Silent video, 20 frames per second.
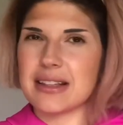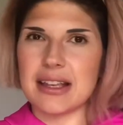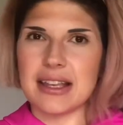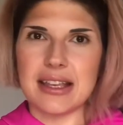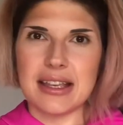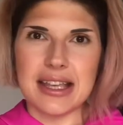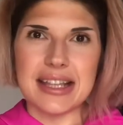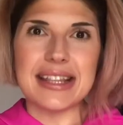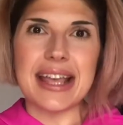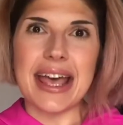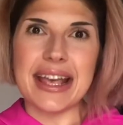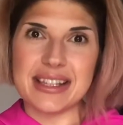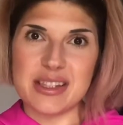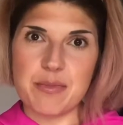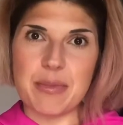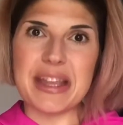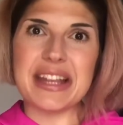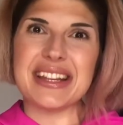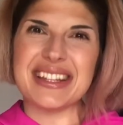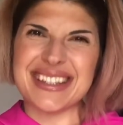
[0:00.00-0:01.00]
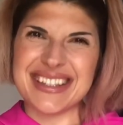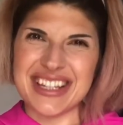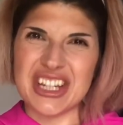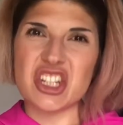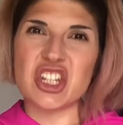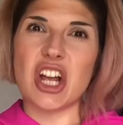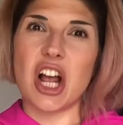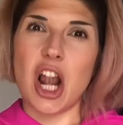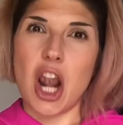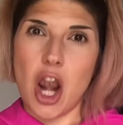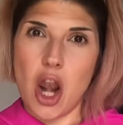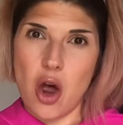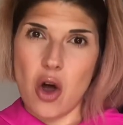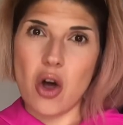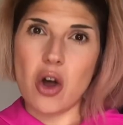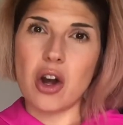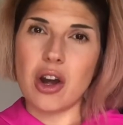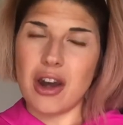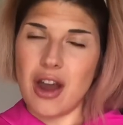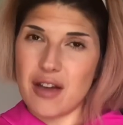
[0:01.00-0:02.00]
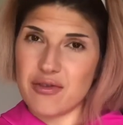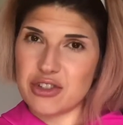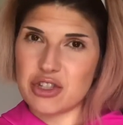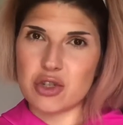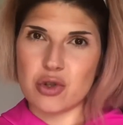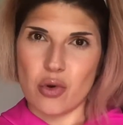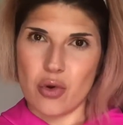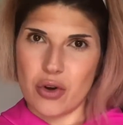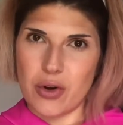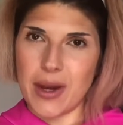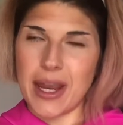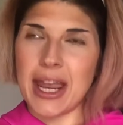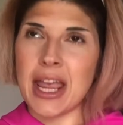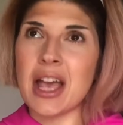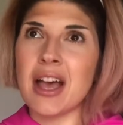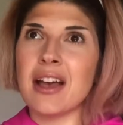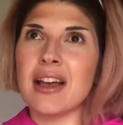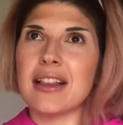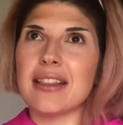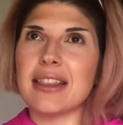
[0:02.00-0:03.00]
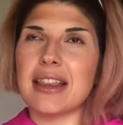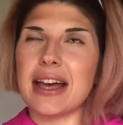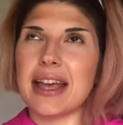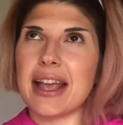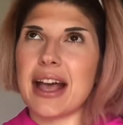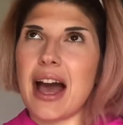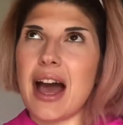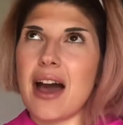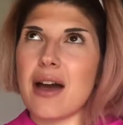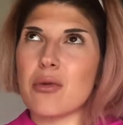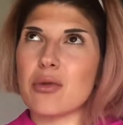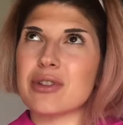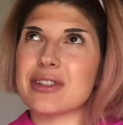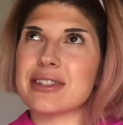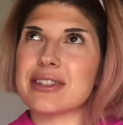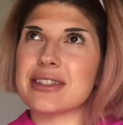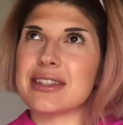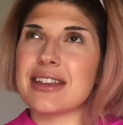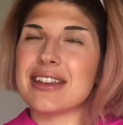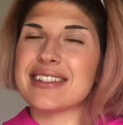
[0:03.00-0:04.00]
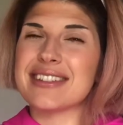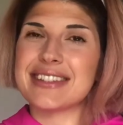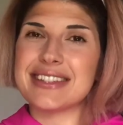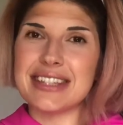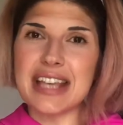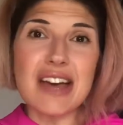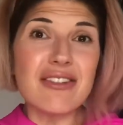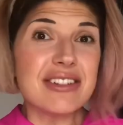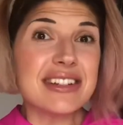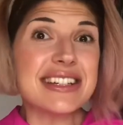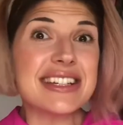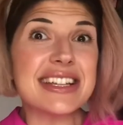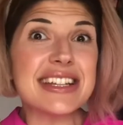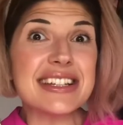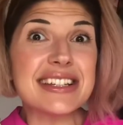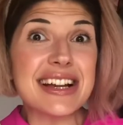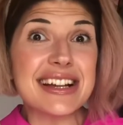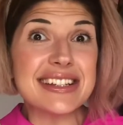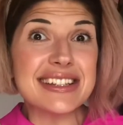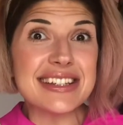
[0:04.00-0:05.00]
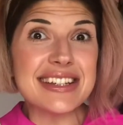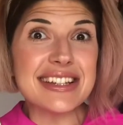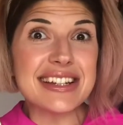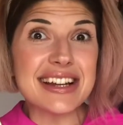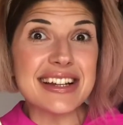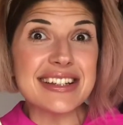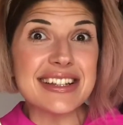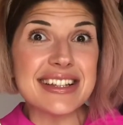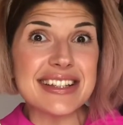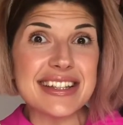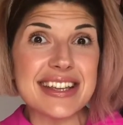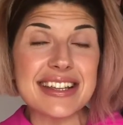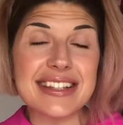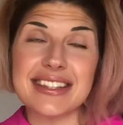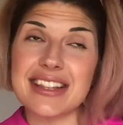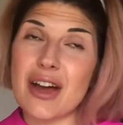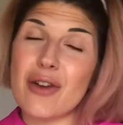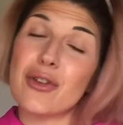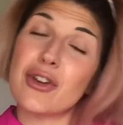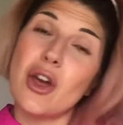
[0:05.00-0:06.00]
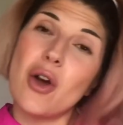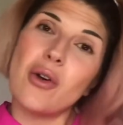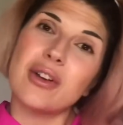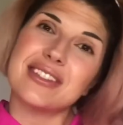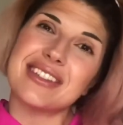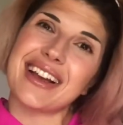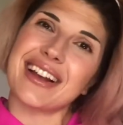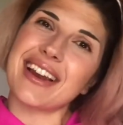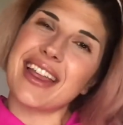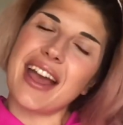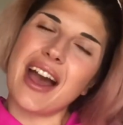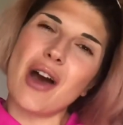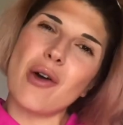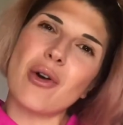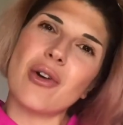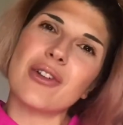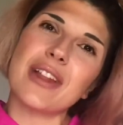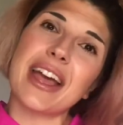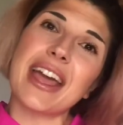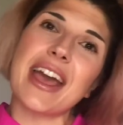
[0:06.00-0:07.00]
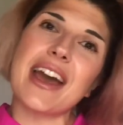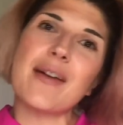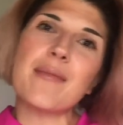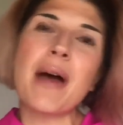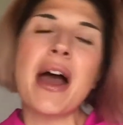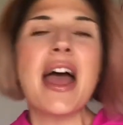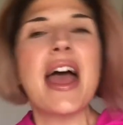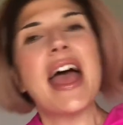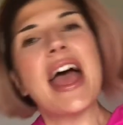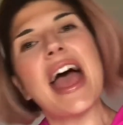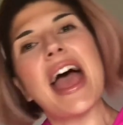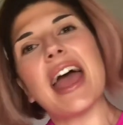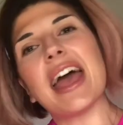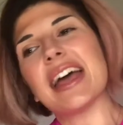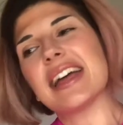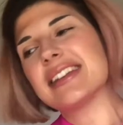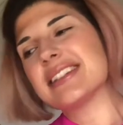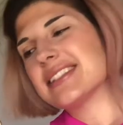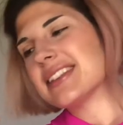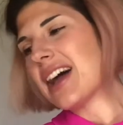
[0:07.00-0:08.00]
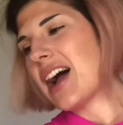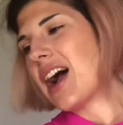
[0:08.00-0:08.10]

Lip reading: it has been such a long love story. Like, I was 7 in 1996, now I know exactly how old I am, and